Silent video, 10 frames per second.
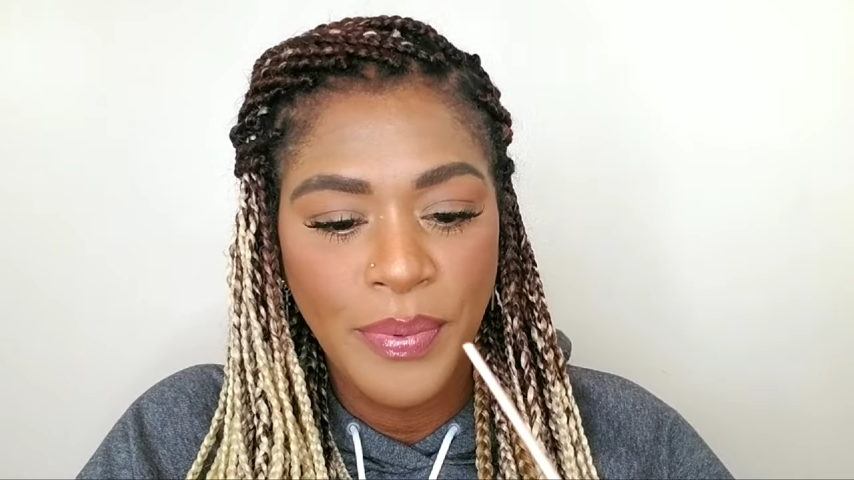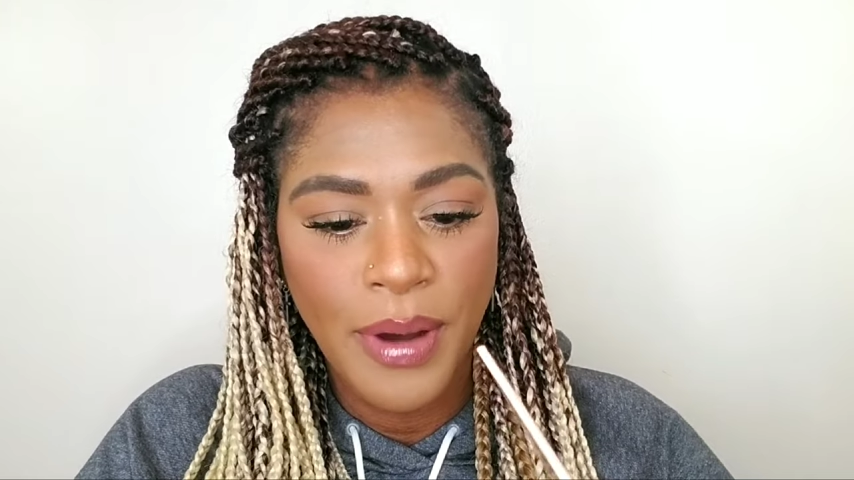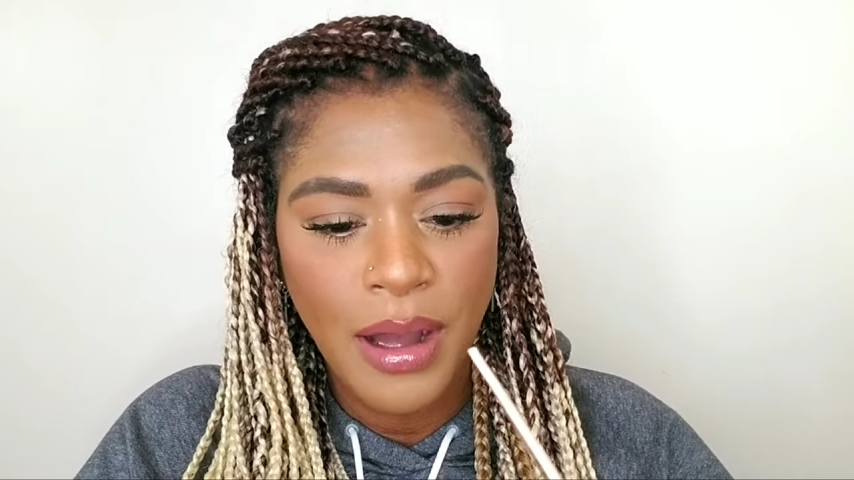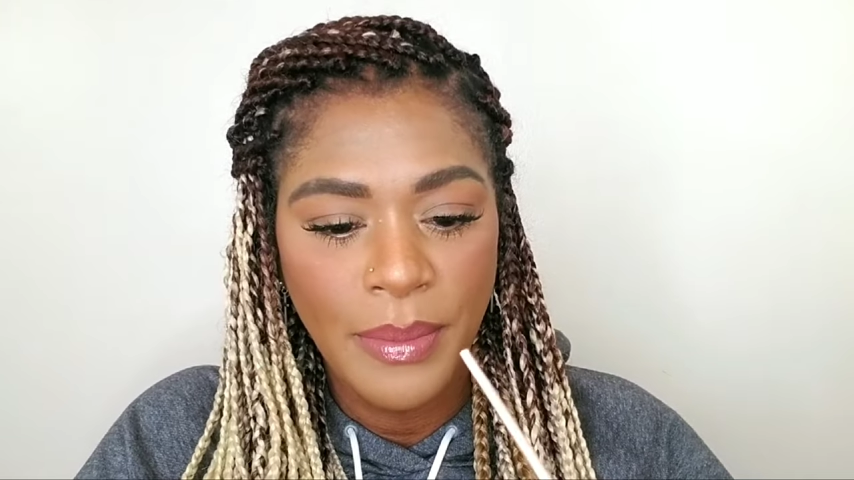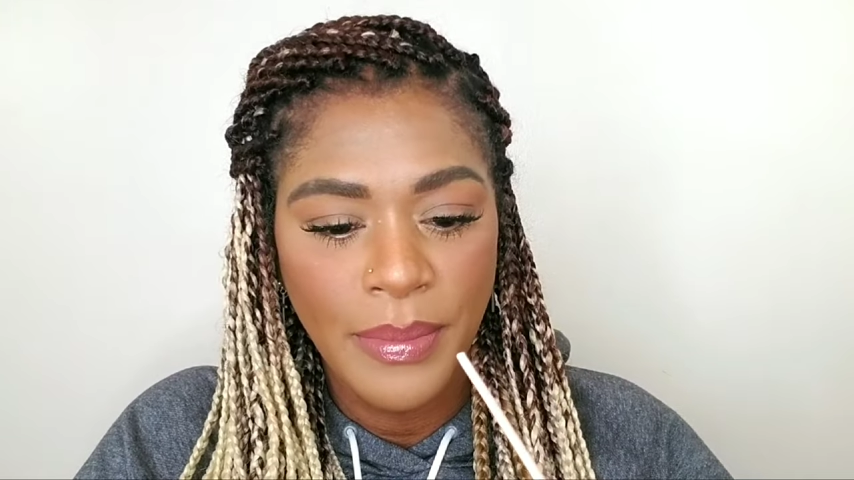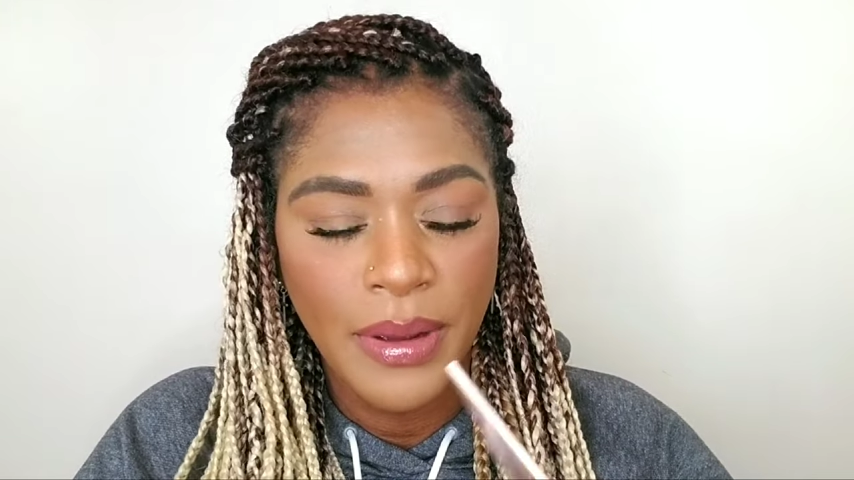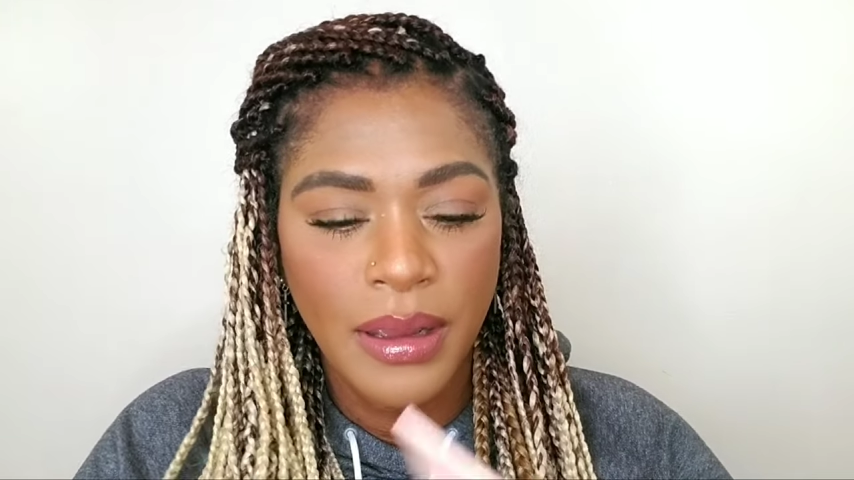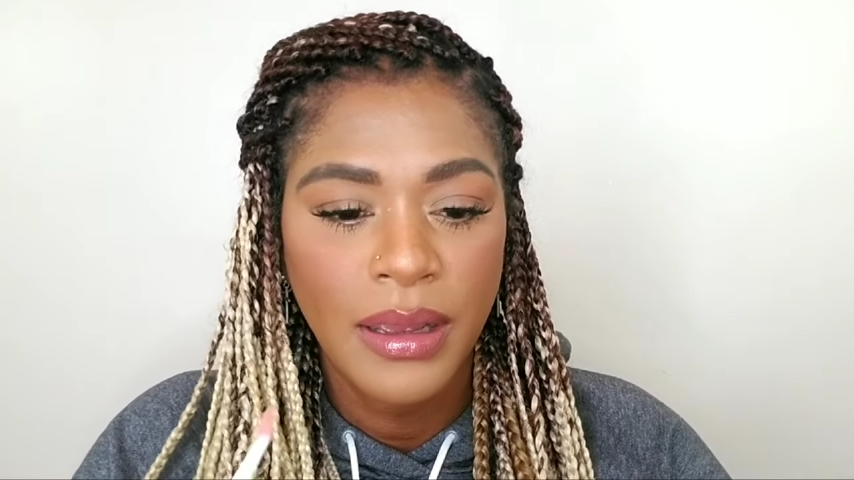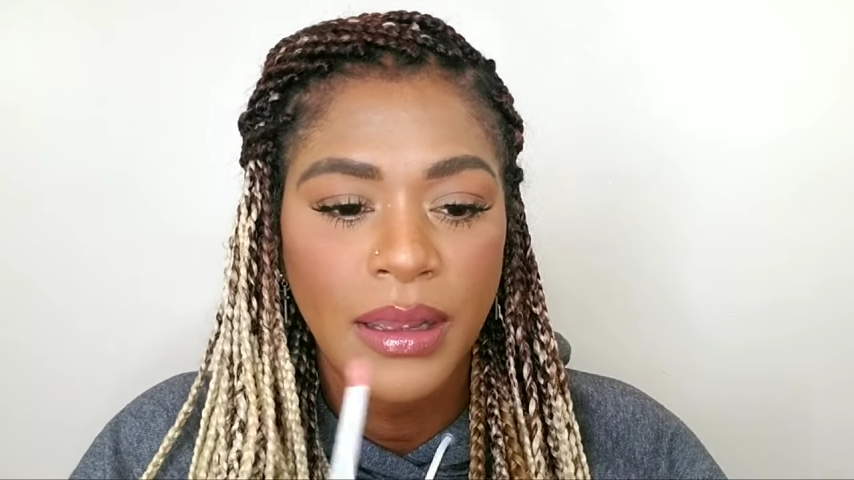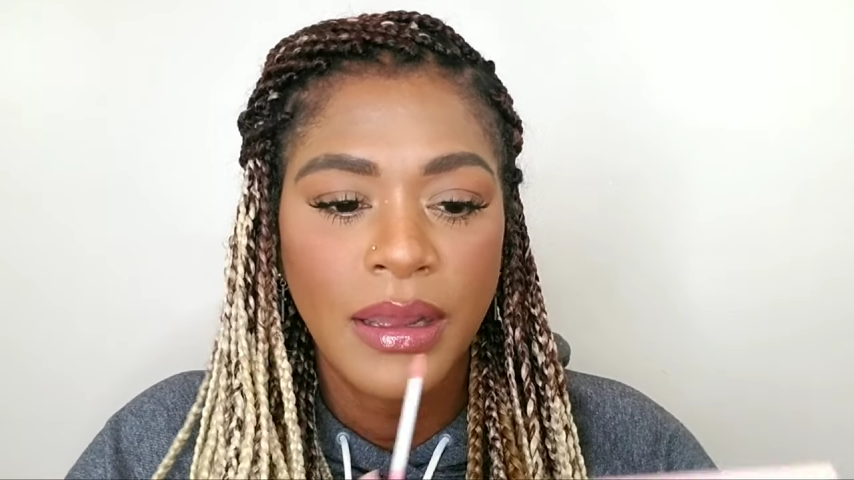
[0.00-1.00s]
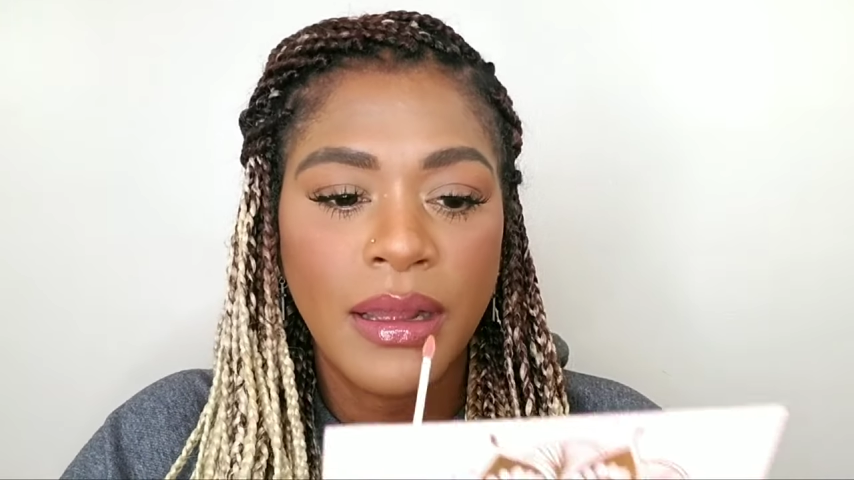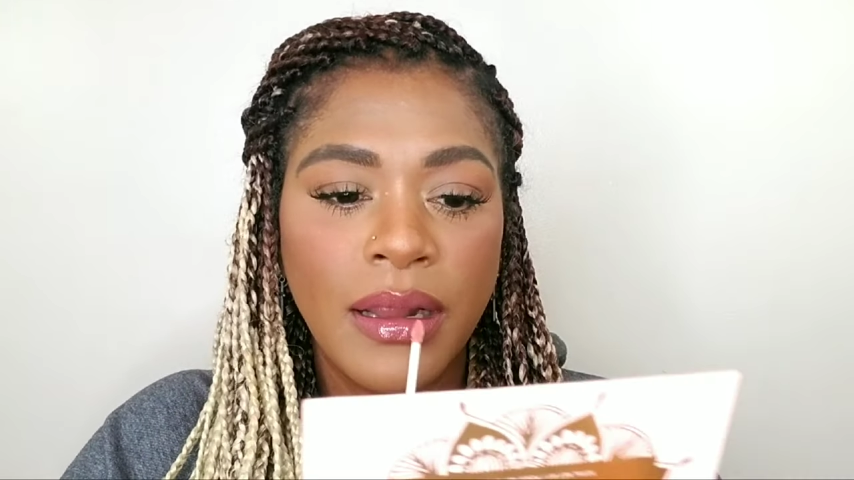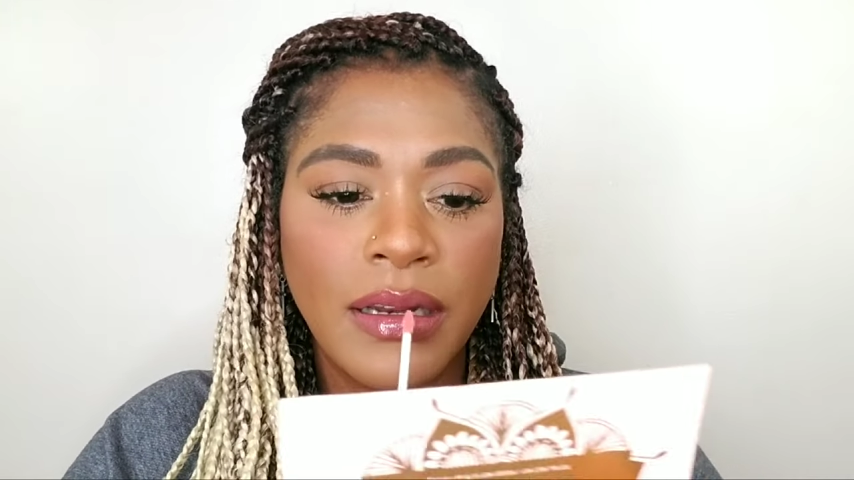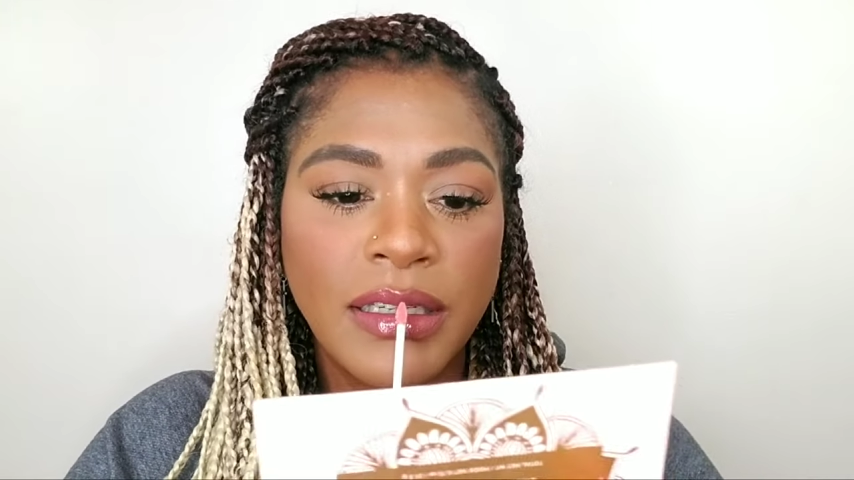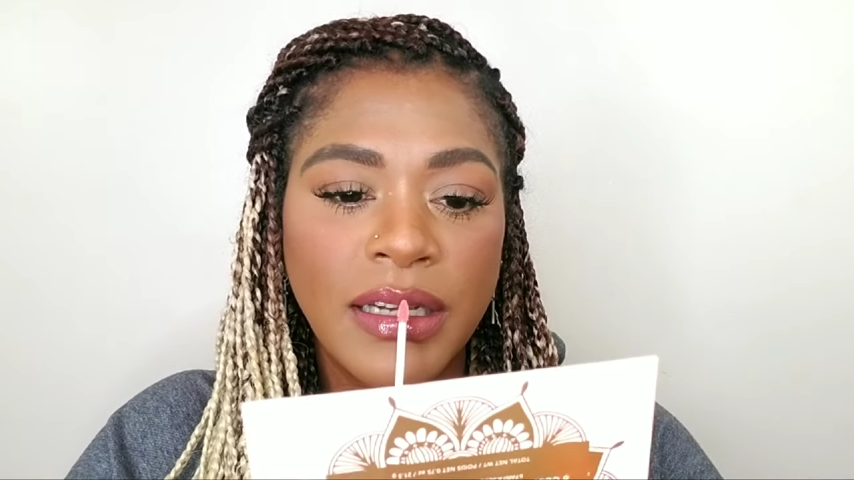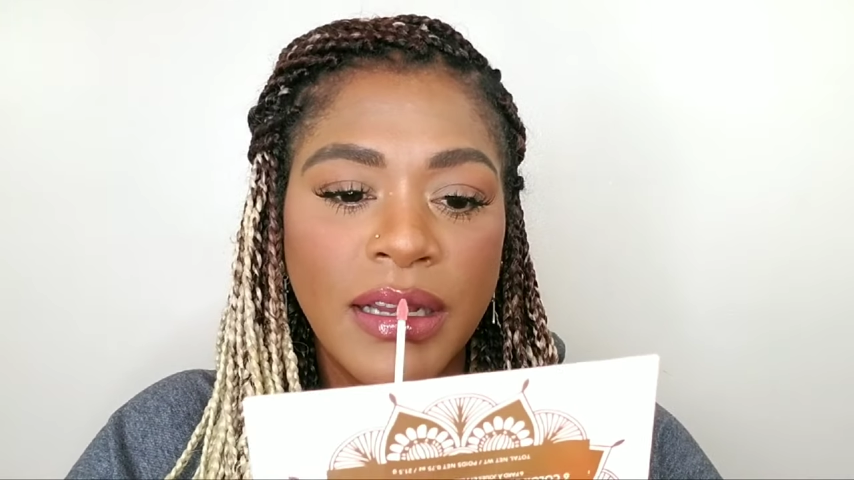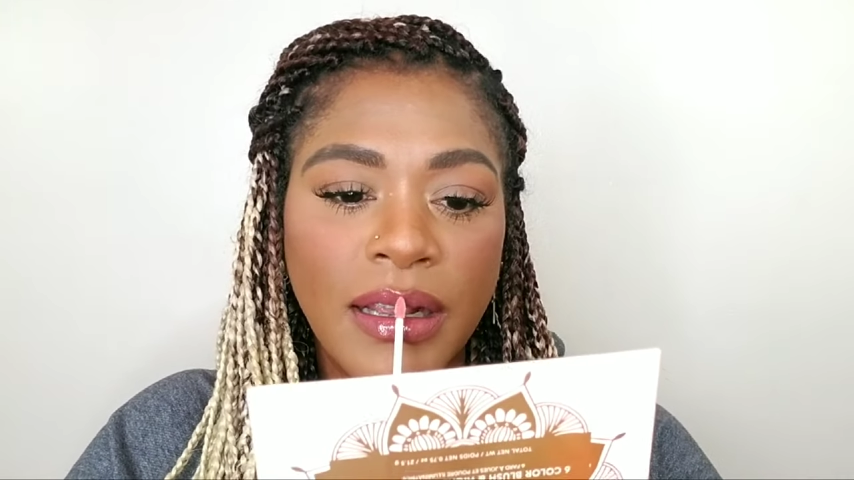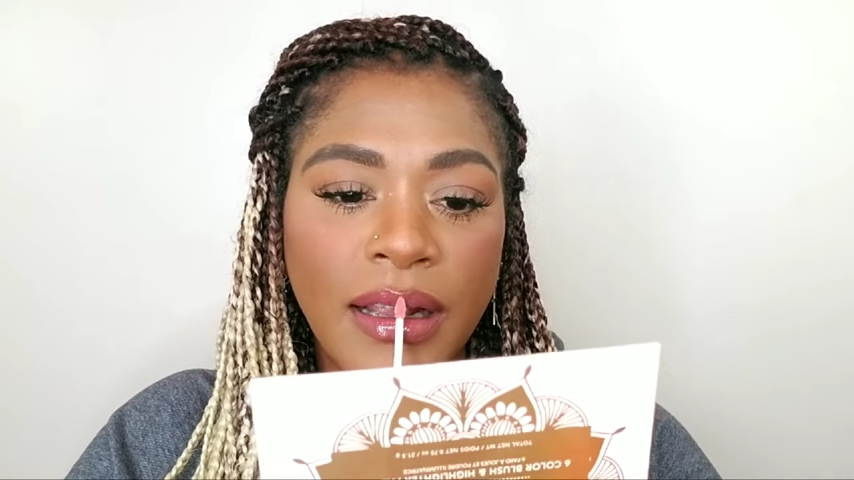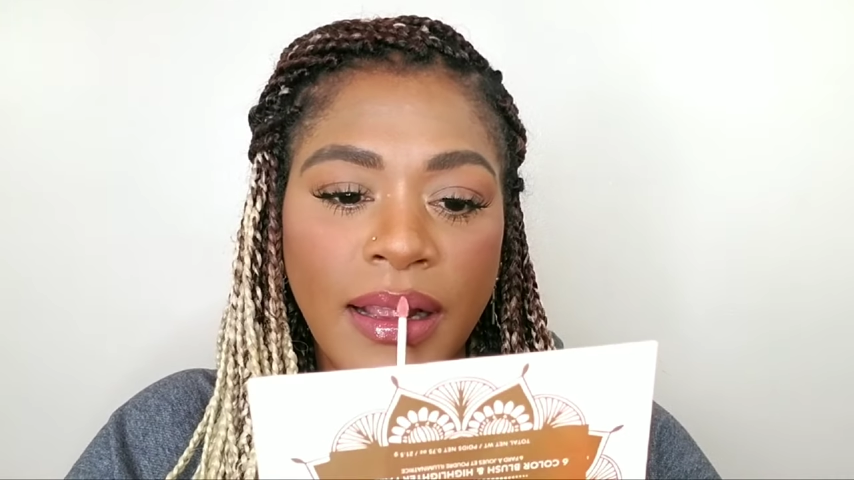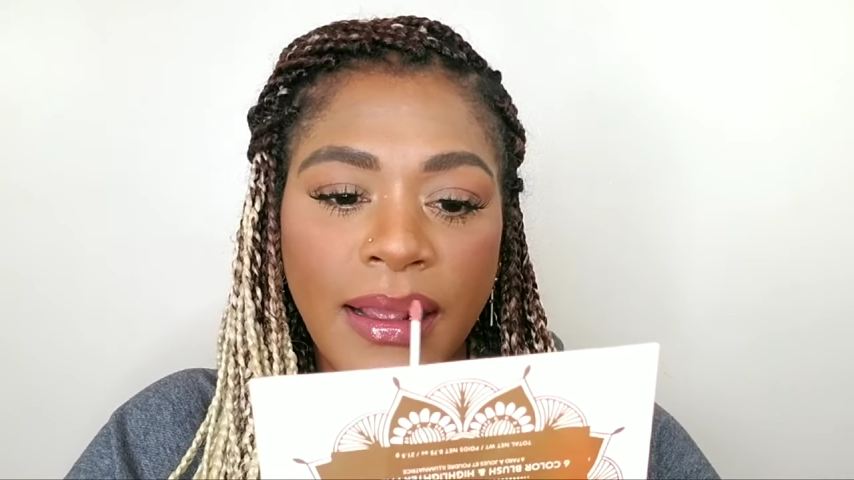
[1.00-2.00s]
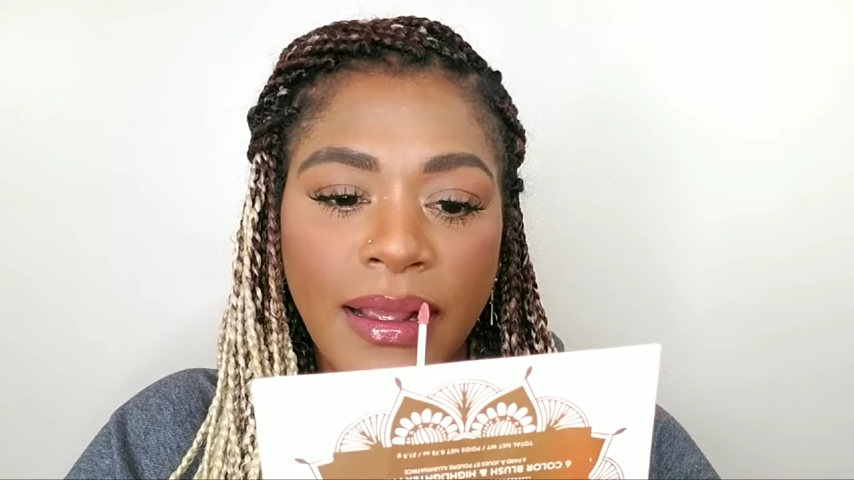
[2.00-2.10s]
bomb. Jeez.